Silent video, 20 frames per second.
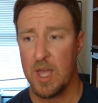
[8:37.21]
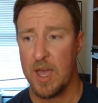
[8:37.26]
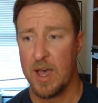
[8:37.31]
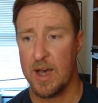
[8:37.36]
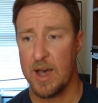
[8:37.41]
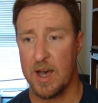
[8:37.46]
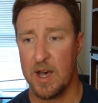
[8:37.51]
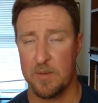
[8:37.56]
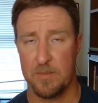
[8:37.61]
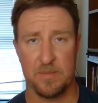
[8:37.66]

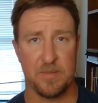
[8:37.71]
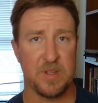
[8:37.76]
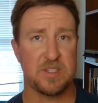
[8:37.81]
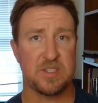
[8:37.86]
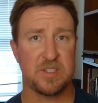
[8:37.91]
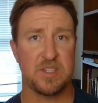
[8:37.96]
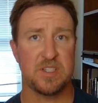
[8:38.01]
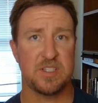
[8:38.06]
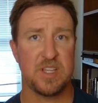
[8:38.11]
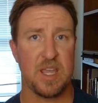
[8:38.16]

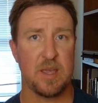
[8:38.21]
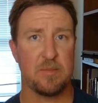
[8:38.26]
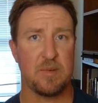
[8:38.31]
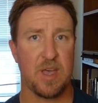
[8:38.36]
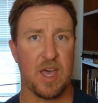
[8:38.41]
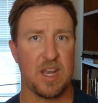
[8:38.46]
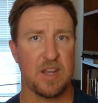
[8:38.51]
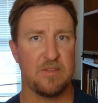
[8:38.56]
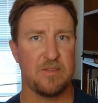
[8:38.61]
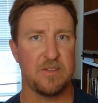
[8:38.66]
It's the same
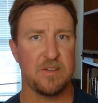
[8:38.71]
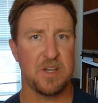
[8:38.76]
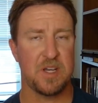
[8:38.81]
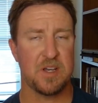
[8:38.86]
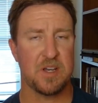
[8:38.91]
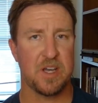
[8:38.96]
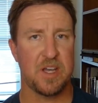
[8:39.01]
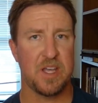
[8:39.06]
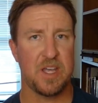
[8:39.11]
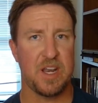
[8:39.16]
kind of
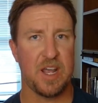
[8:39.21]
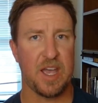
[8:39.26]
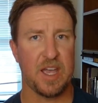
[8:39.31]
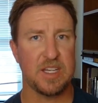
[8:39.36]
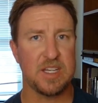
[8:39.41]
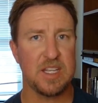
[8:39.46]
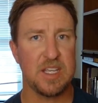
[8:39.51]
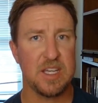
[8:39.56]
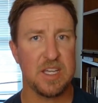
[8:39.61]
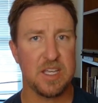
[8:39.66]
an
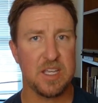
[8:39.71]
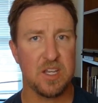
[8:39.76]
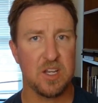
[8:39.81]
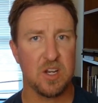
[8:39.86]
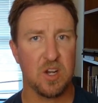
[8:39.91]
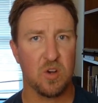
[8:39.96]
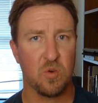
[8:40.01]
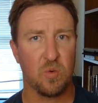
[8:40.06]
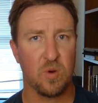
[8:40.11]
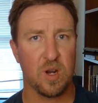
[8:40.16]
idea
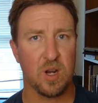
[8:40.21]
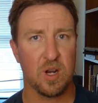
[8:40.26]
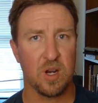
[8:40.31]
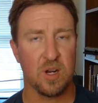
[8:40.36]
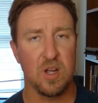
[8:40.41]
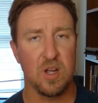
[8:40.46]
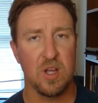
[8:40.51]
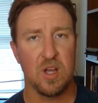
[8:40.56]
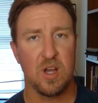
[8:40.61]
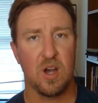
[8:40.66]
here, where
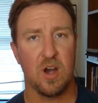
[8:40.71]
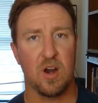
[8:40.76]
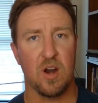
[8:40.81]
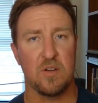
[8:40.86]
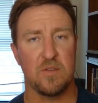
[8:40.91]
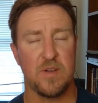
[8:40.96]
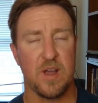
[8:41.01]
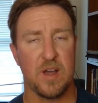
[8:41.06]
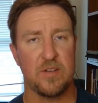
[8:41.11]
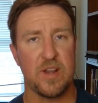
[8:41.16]
our
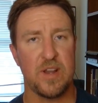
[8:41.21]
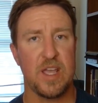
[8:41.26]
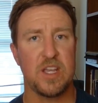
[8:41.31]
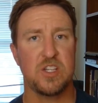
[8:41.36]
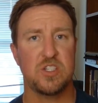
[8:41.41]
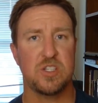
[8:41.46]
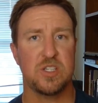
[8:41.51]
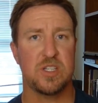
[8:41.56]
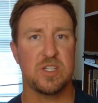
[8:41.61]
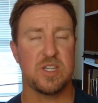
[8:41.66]

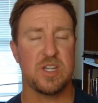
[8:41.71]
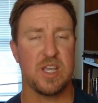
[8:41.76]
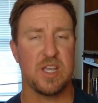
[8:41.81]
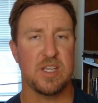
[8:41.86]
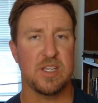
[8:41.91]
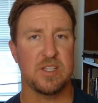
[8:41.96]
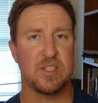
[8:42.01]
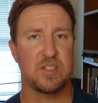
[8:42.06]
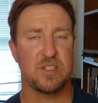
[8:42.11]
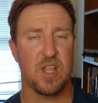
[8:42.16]
foundation
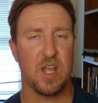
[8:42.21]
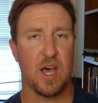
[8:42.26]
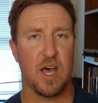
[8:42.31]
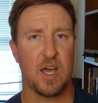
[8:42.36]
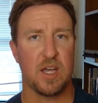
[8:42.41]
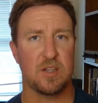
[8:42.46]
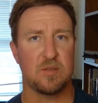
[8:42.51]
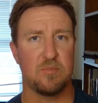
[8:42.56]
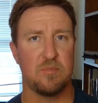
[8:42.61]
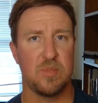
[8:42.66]
is
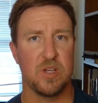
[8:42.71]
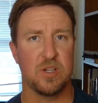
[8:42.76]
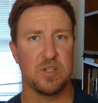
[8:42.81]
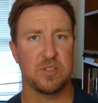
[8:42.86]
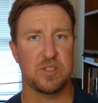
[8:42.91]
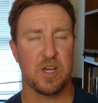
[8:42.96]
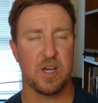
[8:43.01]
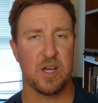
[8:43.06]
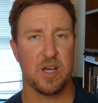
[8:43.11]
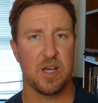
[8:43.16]
not
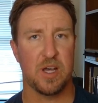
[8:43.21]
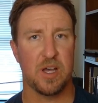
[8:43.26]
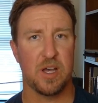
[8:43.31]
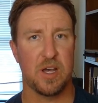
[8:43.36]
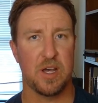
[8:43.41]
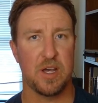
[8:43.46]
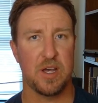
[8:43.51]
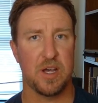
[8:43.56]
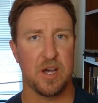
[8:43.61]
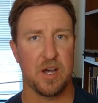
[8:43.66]
built
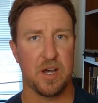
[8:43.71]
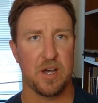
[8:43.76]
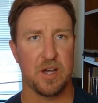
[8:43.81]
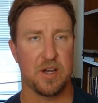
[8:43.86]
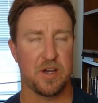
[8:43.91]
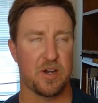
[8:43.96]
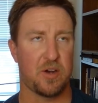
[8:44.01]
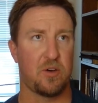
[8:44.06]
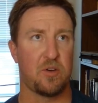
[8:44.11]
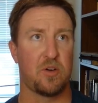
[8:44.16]
on,
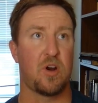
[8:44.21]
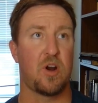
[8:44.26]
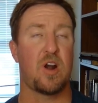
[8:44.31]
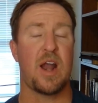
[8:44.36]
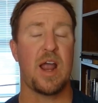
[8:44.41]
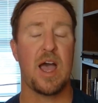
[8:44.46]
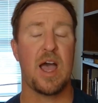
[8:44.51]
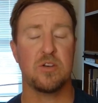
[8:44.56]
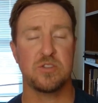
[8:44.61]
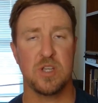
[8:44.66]
or our
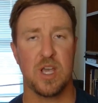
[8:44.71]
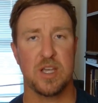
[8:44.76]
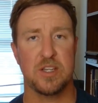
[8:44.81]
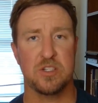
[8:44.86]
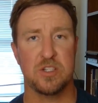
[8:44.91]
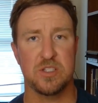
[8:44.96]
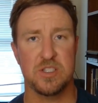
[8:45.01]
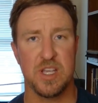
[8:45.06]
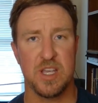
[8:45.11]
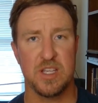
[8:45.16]
house, I
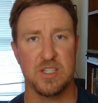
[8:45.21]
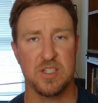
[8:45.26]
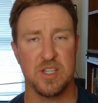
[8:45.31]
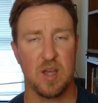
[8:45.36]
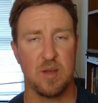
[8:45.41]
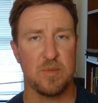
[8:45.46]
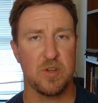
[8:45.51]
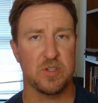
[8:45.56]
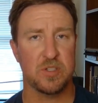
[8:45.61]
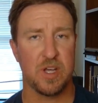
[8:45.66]
should say, is
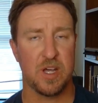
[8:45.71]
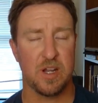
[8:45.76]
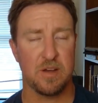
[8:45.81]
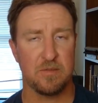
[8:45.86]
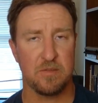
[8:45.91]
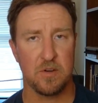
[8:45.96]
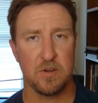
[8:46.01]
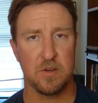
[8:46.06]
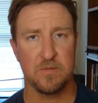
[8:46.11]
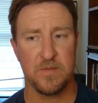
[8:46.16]
not built on a
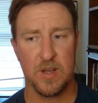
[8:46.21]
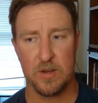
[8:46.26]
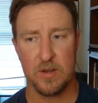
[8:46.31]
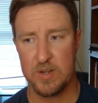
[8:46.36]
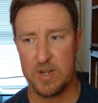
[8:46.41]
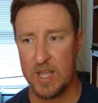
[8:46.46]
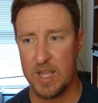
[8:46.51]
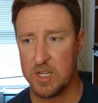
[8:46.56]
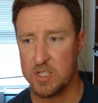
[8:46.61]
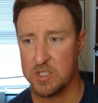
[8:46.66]
firm
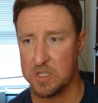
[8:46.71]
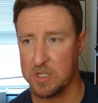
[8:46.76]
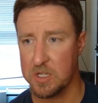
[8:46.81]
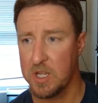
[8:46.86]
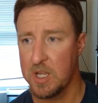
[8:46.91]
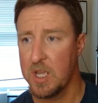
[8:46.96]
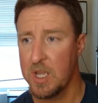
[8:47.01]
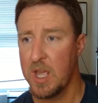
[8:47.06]
foundation.